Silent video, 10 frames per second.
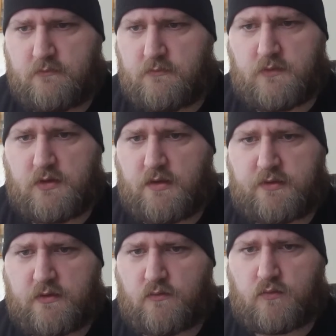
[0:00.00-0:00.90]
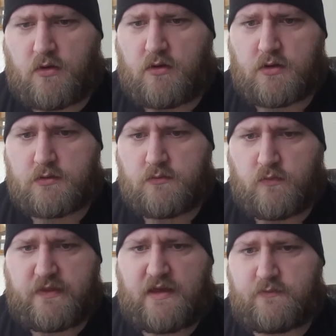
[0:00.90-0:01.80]
nothing wrong
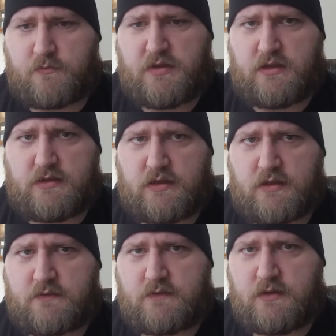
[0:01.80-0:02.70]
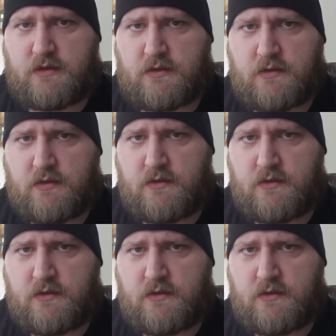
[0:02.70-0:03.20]
with having PTSD?